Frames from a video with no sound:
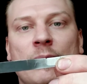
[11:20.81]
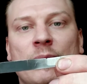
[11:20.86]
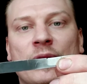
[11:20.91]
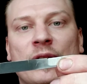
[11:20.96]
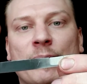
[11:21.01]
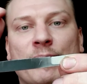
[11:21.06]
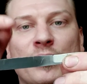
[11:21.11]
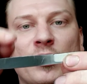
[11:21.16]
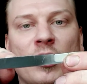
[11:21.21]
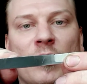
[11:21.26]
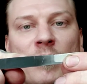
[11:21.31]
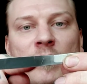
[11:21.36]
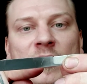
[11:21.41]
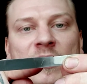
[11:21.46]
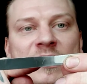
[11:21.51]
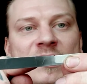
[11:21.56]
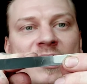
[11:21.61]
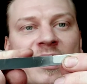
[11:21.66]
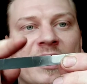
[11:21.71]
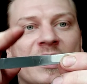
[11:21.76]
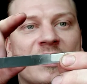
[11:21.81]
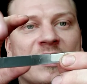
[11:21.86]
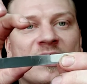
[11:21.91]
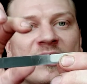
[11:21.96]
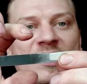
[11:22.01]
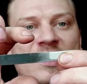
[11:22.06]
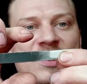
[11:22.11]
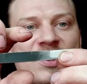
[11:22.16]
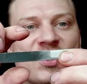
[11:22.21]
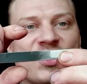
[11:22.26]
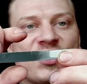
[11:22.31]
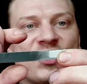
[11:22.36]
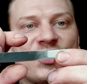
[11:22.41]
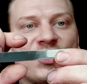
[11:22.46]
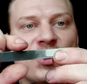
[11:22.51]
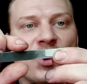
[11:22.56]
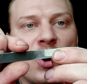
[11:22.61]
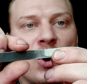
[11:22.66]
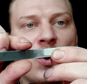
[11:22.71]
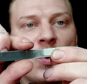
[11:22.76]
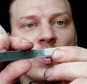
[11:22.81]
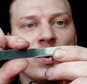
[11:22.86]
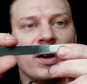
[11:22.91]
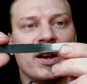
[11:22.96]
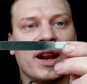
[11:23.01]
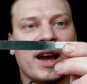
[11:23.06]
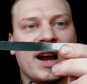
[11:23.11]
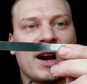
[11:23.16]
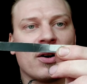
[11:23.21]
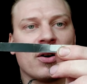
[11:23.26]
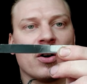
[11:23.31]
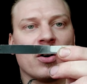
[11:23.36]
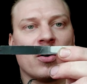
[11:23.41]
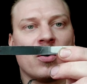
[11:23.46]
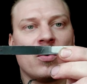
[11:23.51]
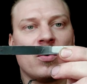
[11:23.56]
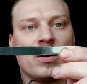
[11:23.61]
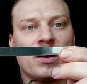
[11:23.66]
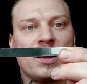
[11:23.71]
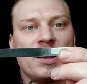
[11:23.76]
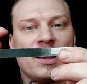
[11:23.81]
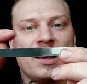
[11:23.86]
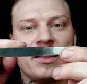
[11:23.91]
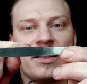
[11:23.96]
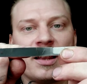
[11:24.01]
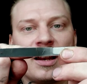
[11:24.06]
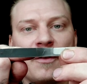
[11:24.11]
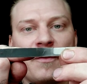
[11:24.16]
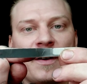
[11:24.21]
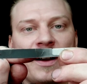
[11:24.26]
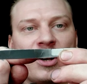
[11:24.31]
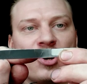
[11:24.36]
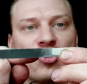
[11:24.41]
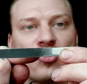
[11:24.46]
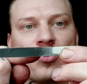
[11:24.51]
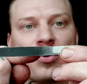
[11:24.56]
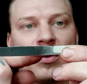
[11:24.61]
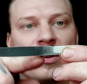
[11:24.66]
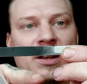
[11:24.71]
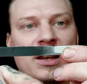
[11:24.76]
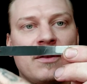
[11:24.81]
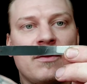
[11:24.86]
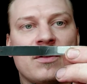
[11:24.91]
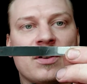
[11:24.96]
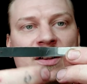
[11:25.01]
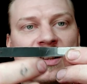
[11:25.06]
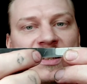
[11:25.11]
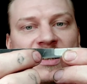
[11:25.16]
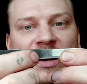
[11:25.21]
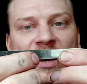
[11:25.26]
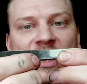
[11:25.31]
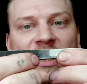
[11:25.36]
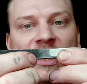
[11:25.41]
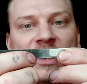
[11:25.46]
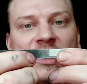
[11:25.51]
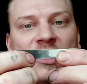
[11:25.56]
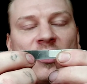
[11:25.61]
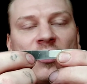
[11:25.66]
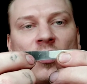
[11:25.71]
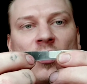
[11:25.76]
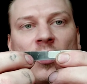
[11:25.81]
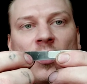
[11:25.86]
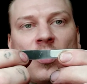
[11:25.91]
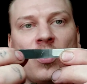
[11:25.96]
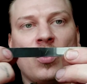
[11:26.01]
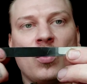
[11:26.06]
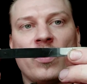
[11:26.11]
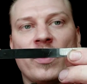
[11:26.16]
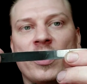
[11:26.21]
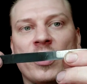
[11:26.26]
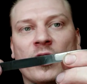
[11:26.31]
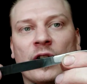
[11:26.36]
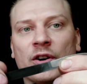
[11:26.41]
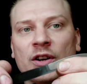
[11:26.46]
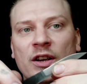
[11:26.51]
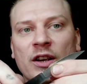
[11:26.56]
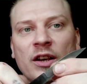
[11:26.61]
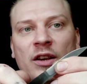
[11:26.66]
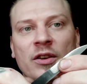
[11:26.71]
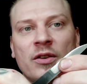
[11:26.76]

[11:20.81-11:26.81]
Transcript: but the problem is, like, this is so narrow that if I drill even a tiny little hole there,